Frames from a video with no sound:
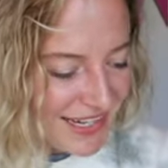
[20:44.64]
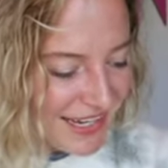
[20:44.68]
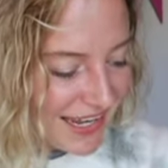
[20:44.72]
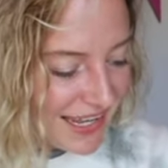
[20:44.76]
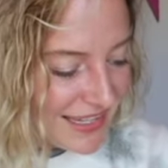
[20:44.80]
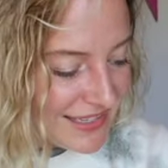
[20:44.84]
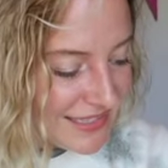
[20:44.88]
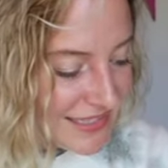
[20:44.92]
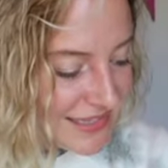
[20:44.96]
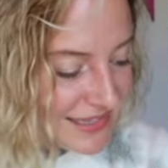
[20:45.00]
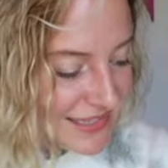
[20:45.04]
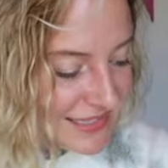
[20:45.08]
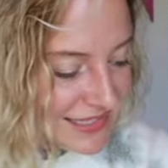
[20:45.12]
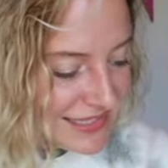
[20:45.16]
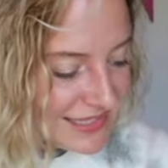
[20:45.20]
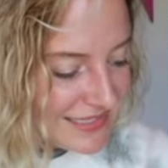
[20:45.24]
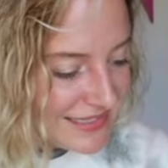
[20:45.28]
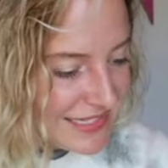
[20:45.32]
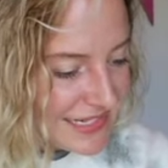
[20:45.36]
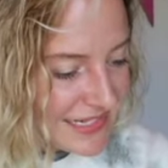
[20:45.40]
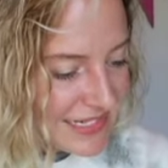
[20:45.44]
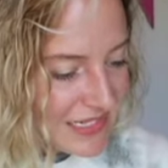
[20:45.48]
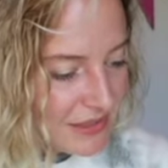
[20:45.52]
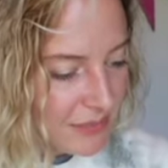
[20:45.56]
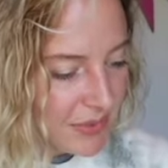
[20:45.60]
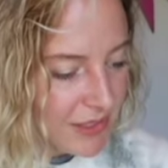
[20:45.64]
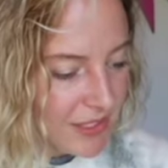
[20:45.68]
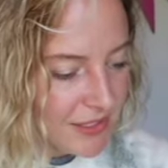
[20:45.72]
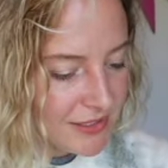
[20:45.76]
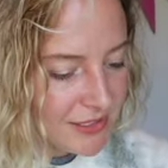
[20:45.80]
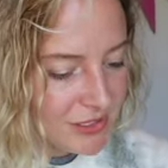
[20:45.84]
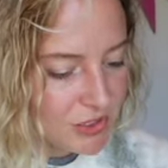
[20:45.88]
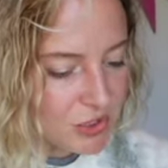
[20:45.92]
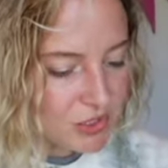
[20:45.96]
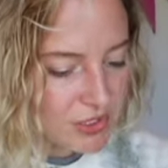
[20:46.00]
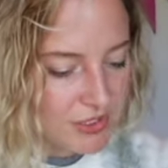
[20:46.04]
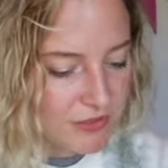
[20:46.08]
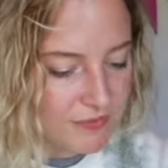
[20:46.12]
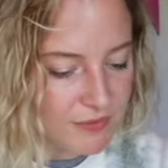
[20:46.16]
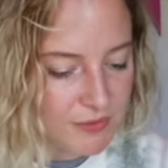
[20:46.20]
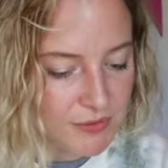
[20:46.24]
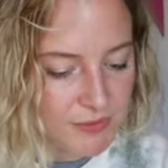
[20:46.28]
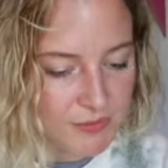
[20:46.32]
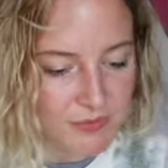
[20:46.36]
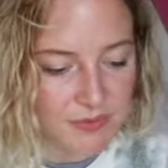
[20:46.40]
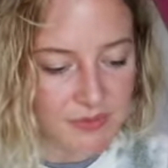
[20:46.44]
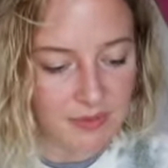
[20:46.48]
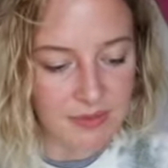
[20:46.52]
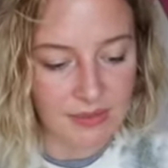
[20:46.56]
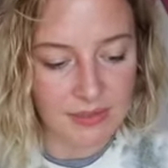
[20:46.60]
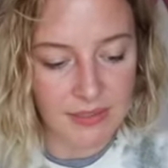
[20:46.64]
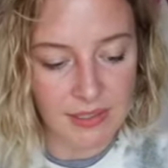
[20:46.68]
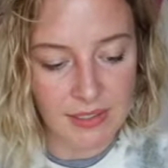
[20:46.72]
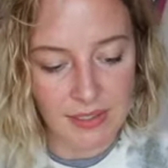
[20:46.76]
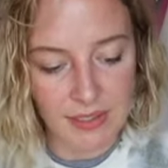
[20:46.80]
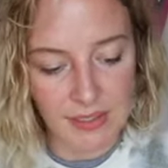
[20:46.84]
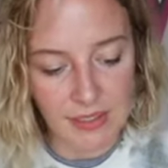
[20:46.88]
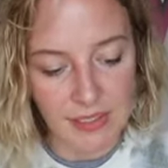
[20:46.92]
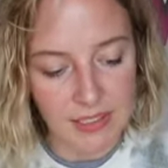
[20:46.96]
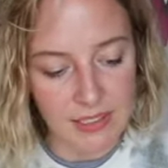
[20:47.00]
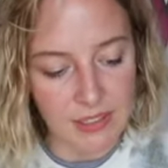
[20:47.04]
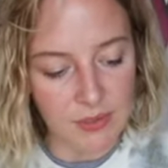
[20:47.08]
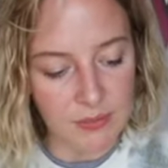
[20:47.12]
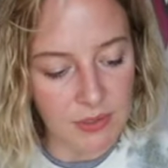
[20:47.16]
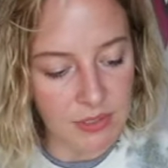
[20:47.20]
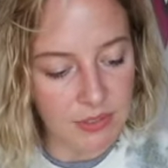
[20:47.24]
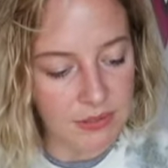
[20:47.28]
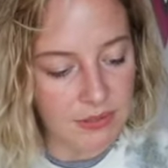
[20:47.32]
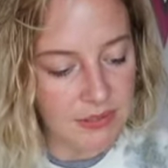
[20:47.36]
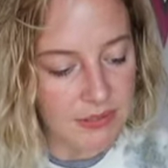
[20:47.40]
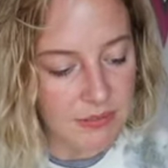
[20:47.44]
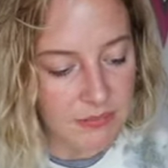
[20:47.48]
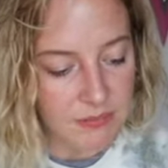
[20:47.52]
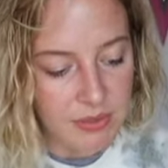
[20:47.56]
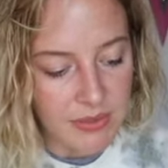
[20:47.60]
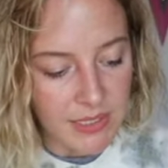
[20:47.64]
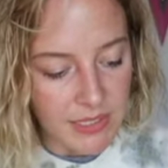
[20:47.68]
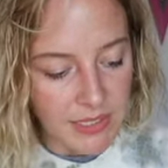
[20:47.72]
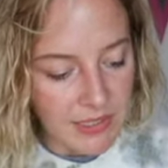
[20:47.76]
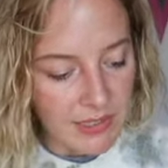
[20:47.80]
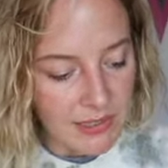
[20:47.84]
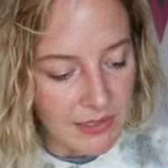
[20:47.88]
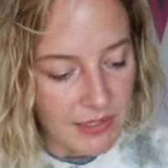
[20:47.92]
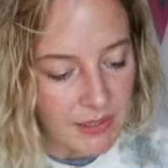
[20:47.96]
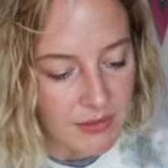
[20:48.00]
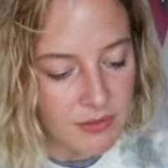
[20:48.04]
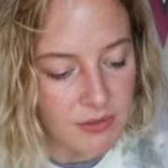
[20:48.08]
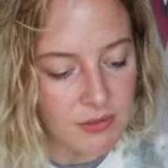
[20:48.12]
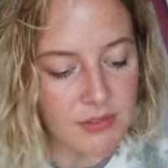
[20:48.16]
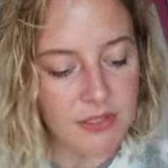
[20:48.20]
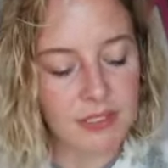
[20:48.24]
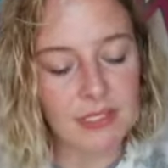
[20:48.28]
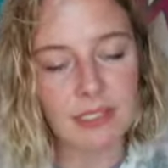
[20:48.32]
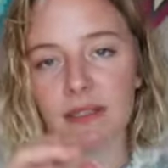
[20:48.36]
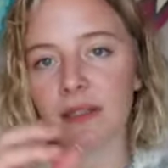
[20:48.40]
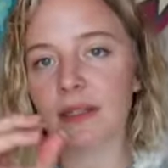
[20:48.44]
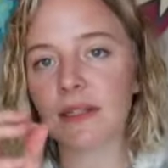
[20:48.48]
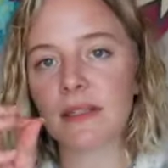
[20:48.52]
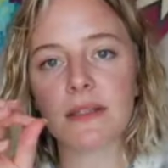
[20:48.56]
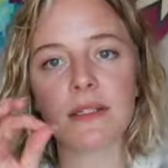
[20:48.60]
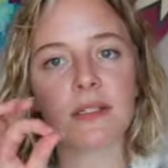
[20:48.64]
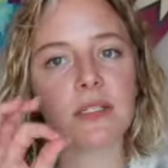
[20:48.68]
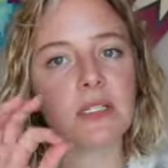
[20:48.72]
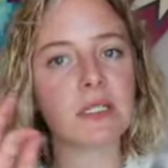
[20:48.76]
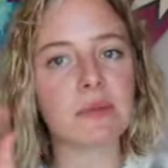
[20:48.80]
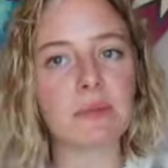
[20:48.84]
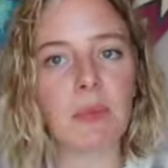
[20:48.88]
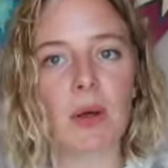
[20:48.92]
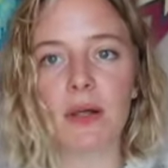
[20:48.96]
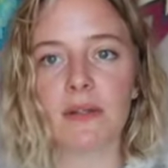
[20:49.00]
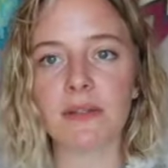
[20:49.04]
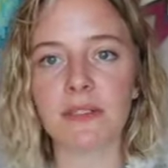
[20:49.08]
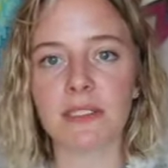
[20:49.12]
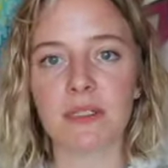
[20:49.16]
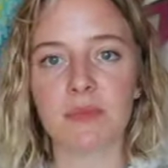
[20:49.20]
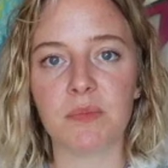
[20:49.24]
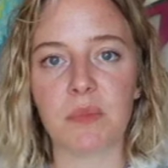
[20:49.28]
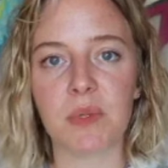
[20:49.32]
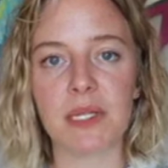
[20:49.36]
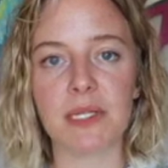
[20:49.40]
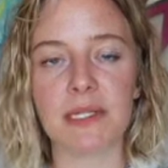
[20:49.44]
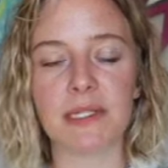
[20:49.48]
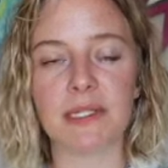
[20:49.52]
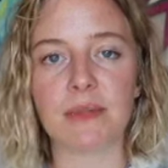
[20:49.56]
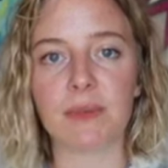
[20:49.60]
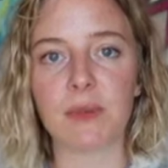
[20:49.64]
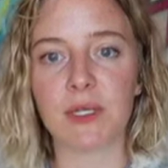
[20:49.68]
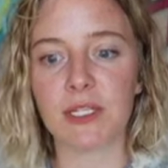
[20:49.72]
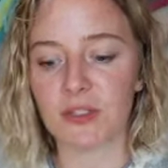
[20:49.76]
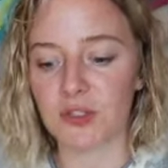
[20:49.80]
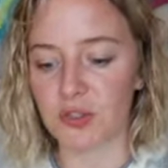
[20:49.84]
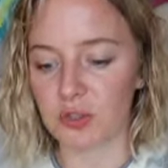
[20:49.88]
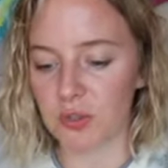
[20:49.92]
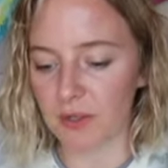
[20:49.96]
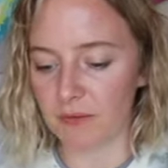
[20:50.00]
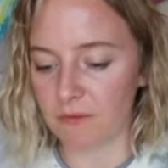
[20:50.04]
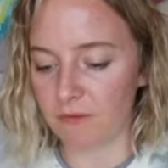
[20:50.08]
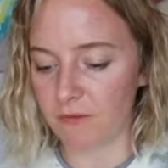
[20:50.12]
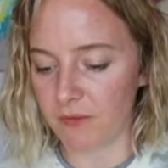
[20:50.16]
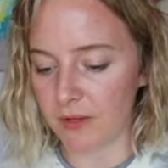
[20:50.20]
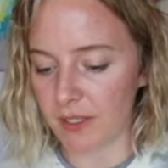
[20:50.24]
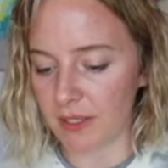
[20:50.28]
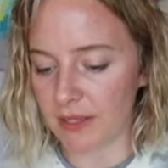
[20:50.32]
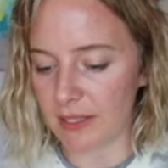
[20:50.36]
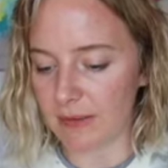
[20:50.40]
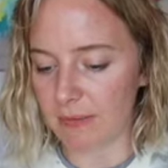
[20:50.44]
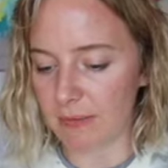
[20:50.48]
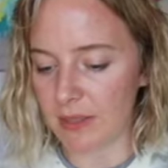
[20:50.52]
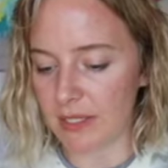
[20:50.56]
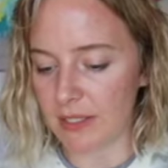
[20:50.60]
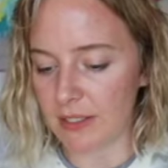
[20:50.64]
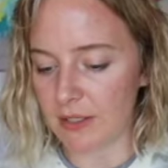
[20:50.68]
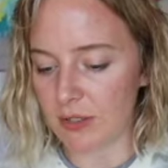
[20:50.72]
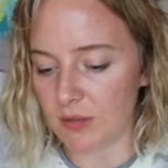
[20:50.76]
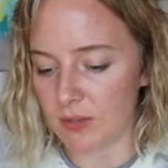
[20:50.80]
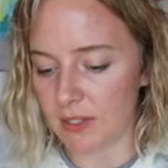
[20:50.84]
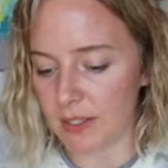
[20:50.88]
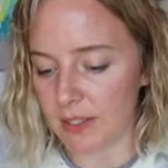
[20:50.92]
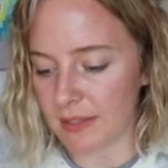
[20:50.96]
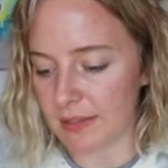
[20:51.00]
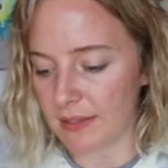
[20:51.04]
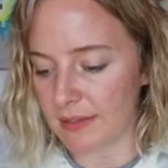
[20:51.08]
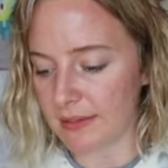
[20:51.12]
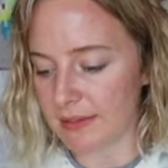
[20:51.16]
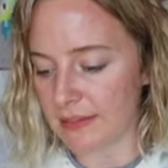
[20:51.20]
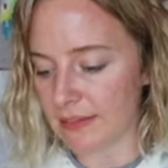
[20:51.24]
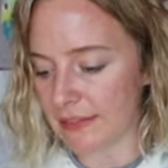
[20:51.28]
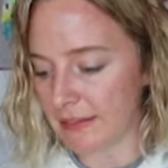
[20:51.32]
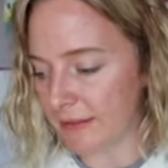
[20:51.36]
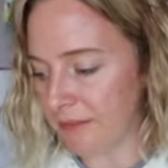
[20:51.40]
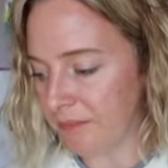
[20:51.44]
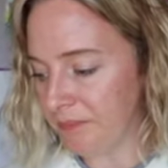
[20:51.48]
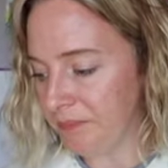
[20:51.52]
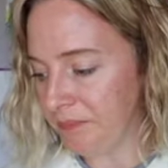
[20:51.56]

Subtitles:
And then the inside of the box is just filled with, you know, here's some plain colors and like the smallest bits because you can fit them in using this